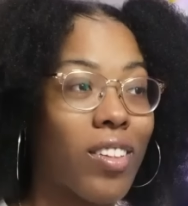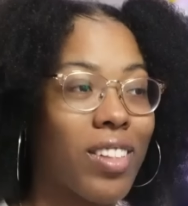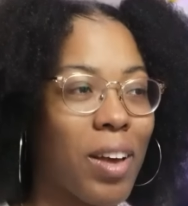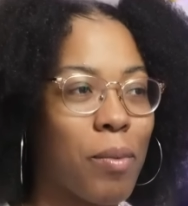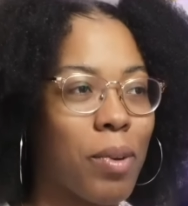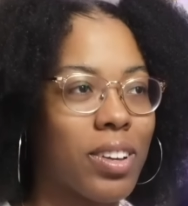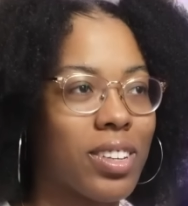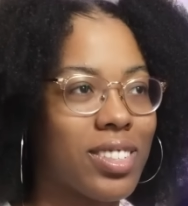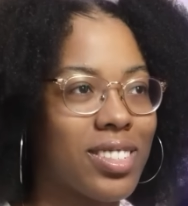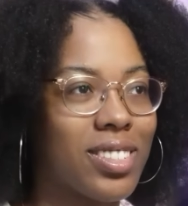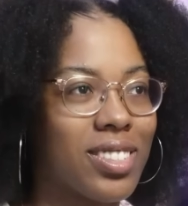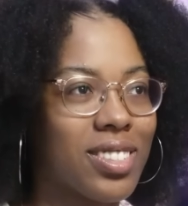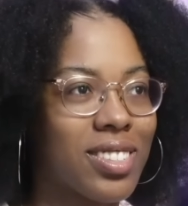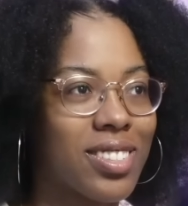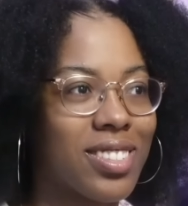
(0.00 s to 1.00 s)
that
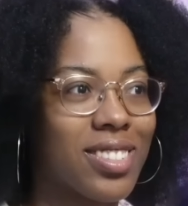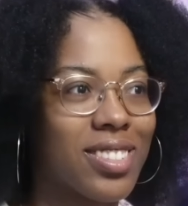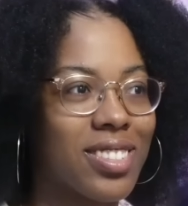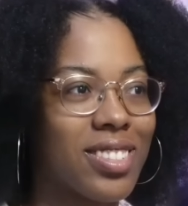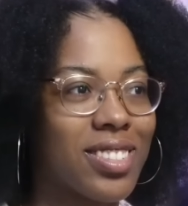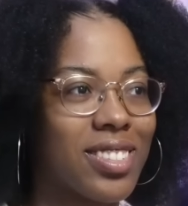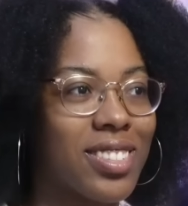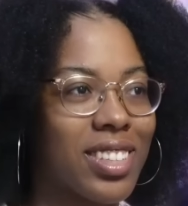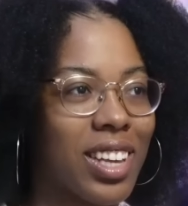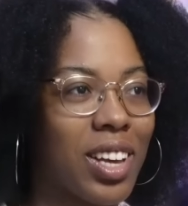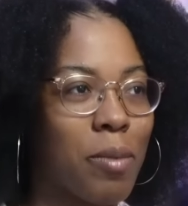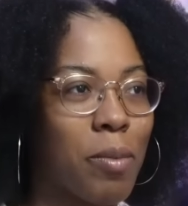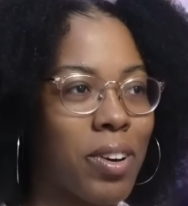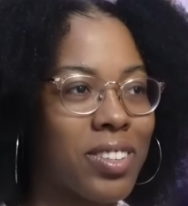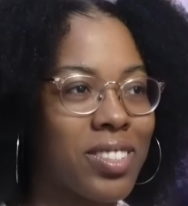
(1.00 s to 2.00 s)
monkeys.
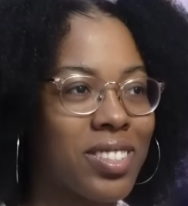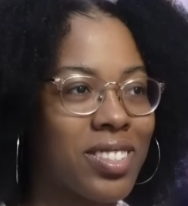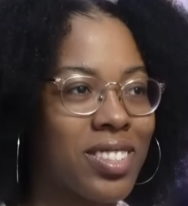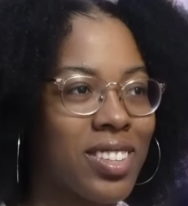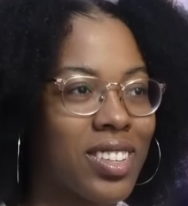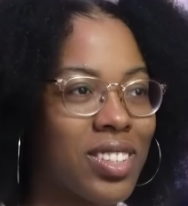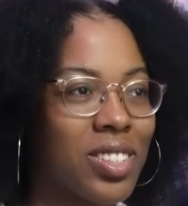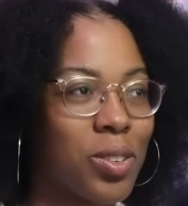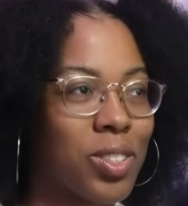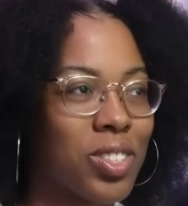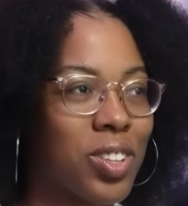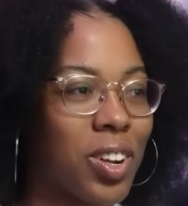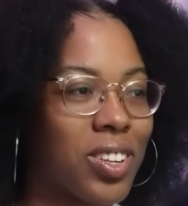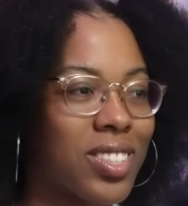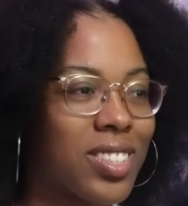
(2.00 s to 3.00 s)
Ça So it
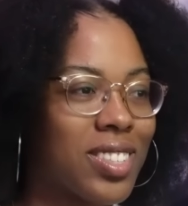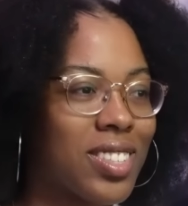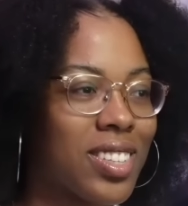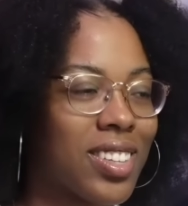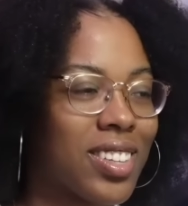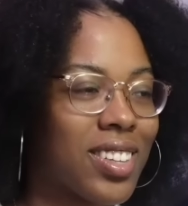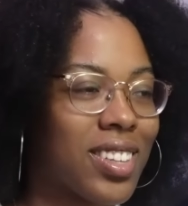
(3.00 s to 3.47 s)
starts.